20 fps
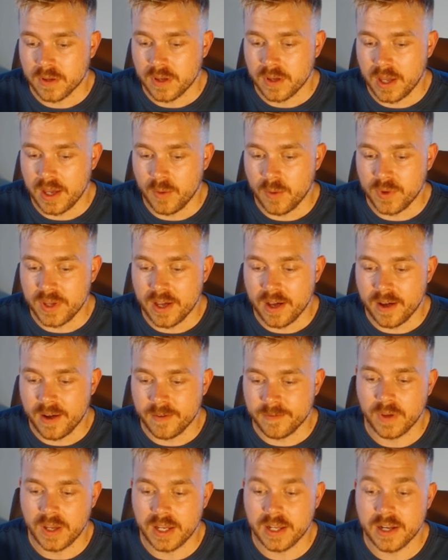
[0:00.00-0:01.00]
and we
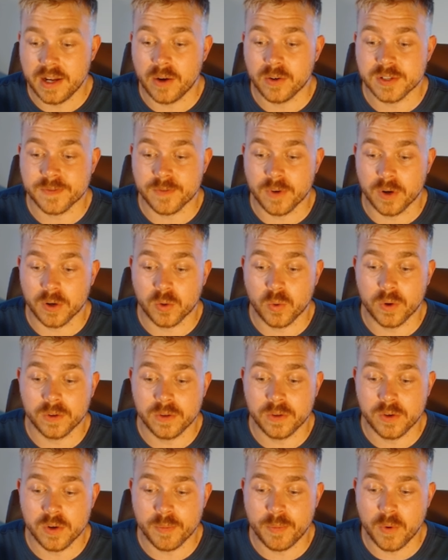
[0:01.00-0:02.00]
have 8 hours for our
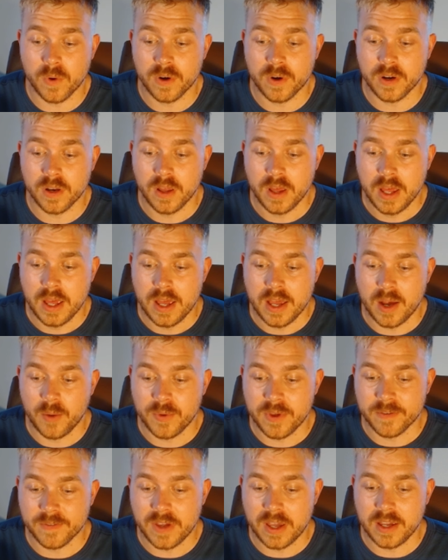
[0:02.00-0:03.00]
quarterly report, and we
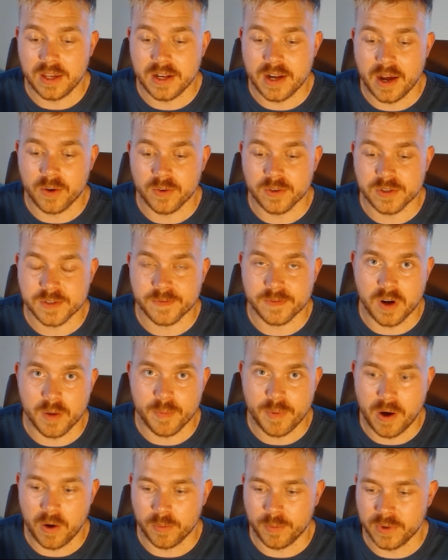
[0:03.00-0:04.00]
have 8 hours for our
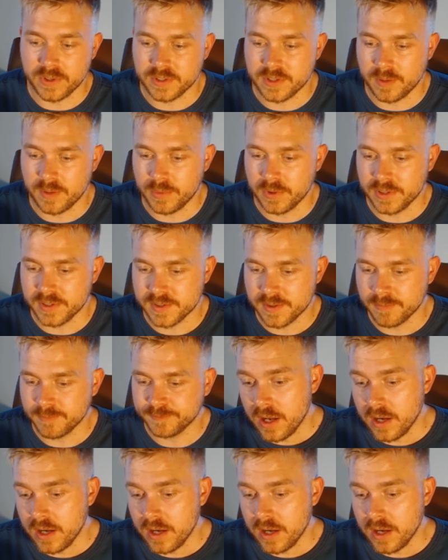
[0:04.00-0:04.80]
PowerPoint templates.